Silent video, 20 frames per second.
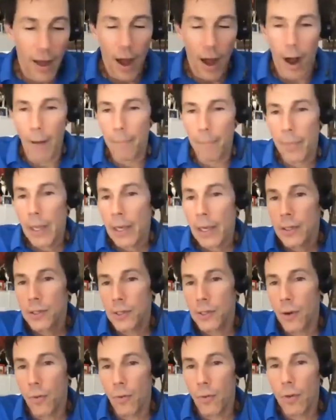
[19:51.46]
Um,
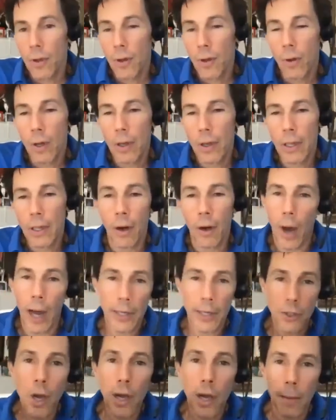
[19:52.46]
so you know, I
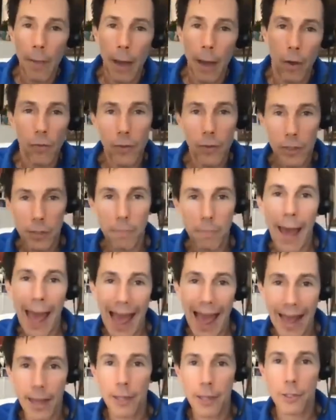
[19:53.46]
talk about this
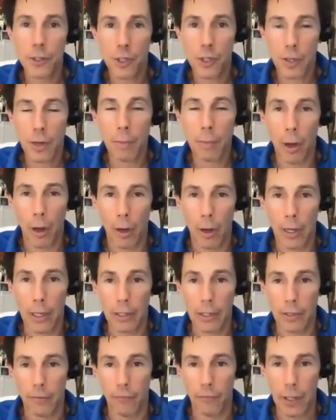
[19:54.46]
packaged
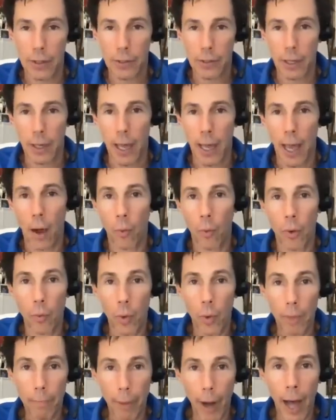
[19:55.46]
commodities investing. How when
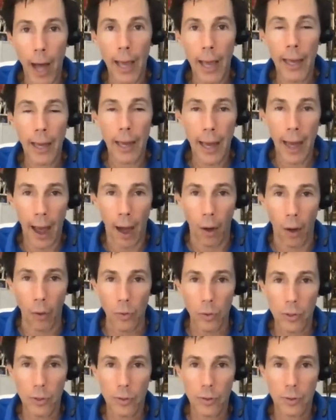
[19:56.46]
we buy a
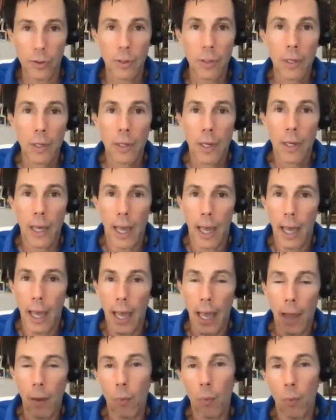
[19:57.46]
house,
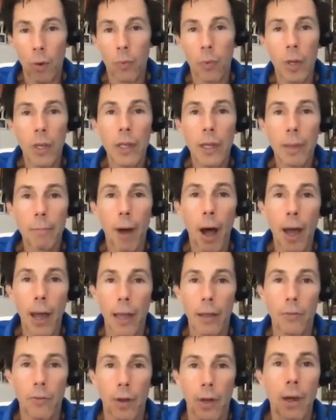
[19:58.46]
we're really
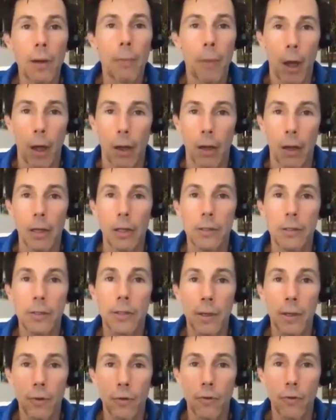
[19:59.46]
buying the commodities,
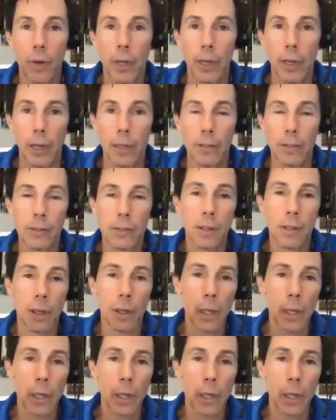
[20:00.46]
the ingredients, the